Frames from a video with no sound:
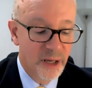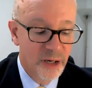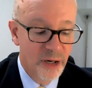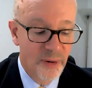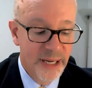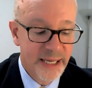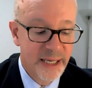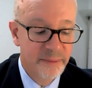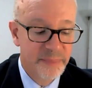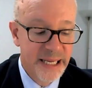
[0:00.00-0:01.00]
It
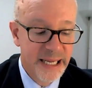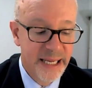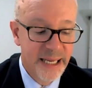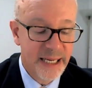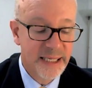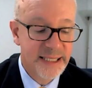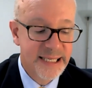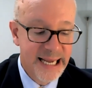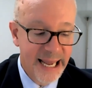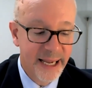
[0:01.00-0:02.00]
can
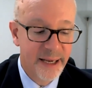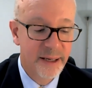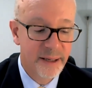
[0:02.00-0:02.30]
take